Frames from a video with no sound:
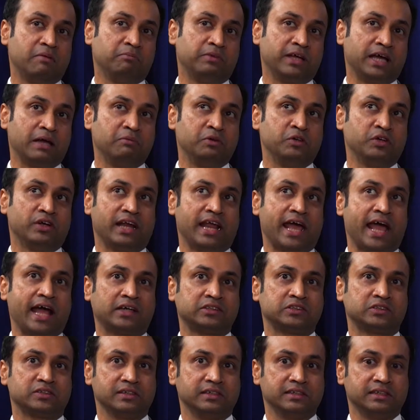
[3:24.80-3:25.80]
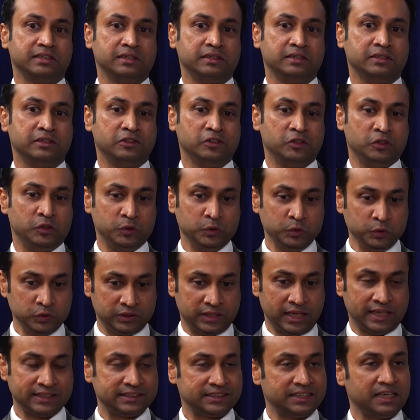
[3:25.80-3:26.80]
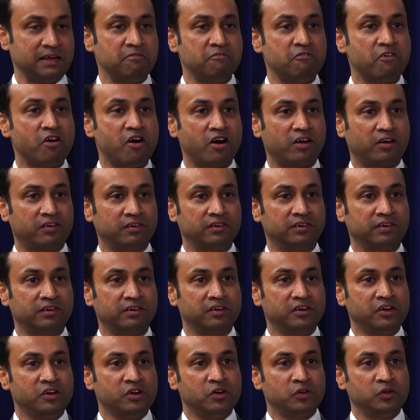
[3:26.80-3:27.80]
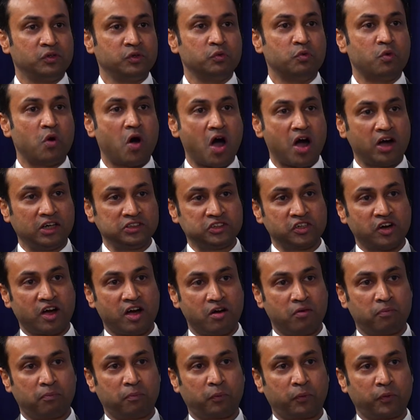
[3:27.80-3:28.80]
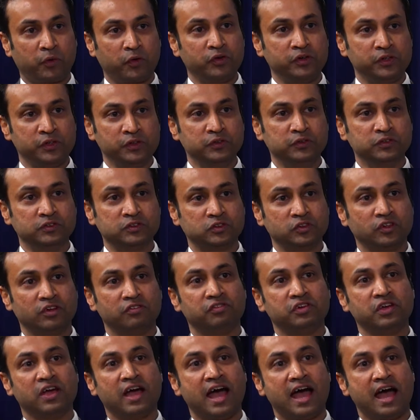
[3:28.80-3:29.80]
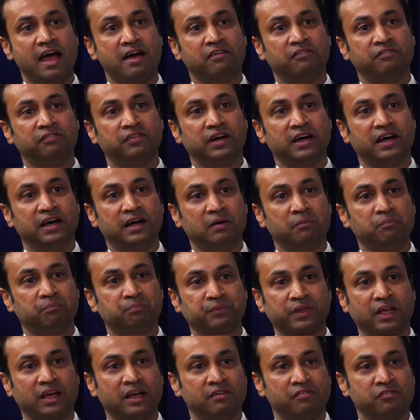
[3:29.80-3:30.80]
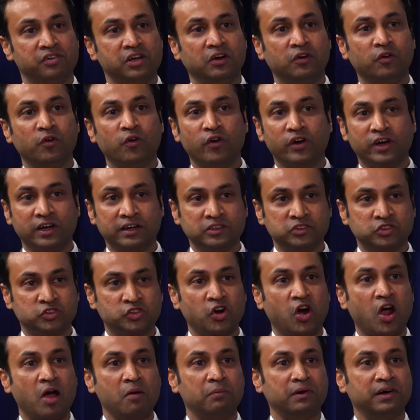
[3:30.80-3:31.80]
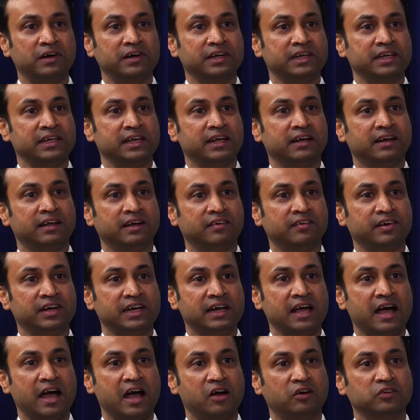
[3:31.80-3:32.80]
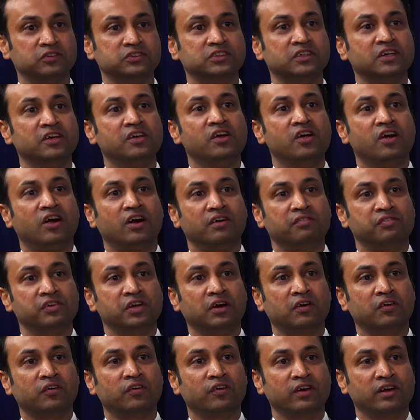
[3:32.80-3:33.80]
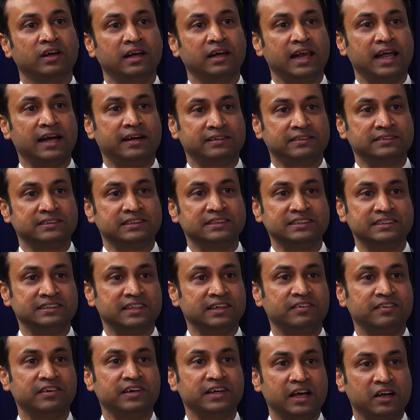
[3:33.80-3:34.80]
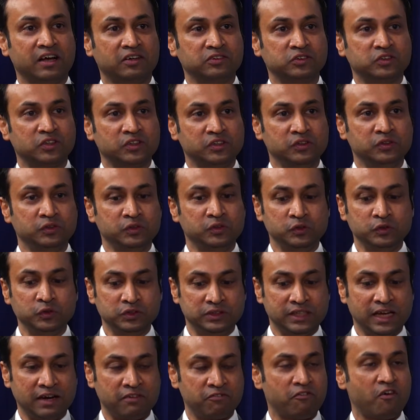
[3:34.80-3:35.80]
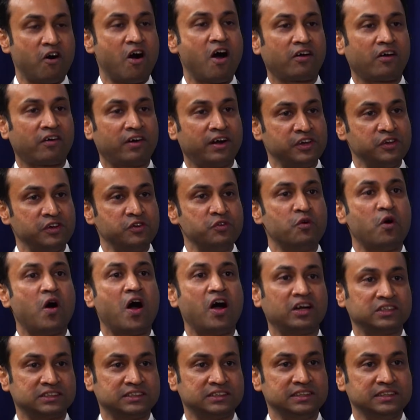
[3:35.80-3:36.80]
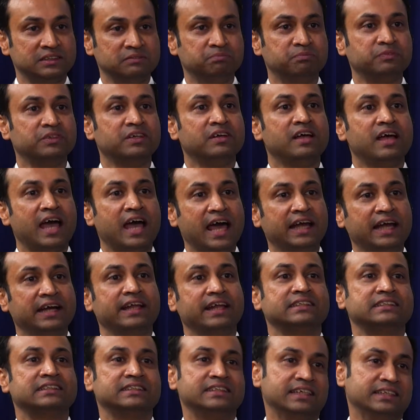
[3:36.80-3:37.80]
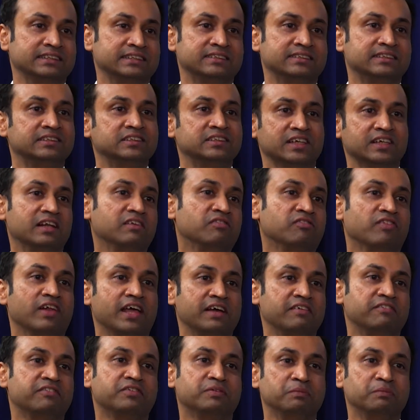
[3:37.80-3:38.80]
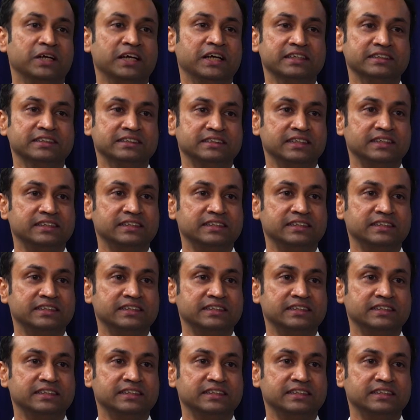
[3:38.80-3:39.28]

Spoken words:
time you can actually use that same water to wash off produce. So if you have, if you're growing strawberry in a greenhouse, or if you're growing lettuces in a greenhouse, so you use that water and you wash them, and it extends the shelf life because it's